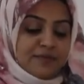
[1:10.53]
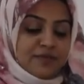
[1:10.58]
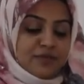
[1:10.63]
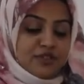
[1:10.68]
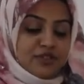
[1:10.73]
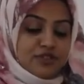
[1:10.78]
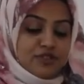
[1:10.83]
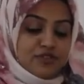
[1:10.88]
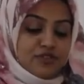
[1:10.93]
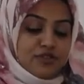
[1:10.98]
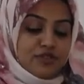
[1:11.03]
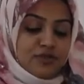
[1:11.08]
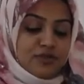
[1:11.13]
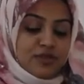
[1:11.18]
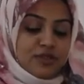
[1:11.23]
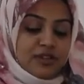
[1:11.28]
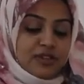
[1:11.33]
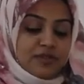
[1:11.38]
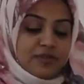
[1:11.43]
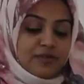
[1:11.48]
to show
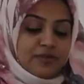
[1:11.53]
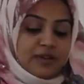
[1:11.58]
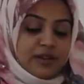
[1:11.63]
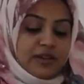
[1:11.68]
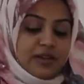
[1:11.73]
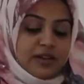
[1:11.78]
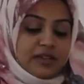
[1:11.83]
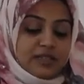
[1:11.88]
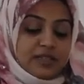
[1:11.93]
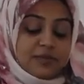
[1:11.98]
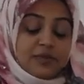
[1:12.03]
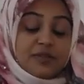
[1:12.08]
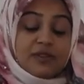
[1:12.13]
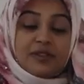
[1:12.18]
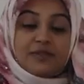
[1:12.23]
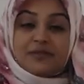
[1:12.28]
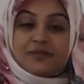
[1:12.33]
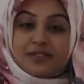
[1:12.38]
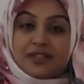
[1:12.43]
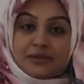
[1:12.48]
some of the
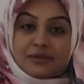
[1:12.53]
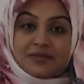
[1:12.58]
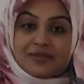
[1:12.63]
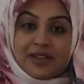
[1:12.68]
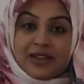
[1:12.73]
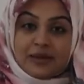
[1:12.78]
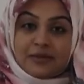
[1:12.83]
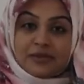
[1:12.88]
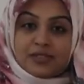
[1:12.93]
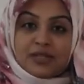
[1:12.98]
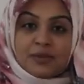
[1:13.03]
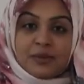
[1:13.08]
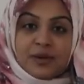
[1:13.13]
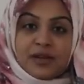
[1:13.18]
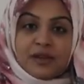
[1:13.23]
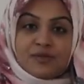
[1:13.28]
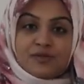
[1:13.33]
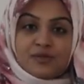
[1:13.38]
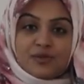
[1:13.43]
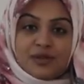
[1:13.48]
different types of animals that might
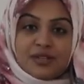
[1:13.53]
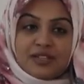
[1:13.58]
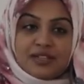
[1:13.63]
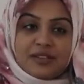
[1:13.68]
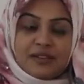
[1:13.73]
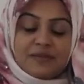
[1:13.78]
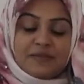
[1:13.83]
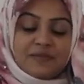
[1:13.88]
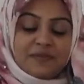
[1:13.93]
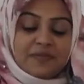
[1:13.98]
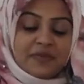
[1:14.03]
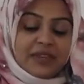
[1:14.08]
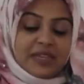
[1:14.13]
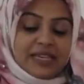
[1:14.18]
have joined him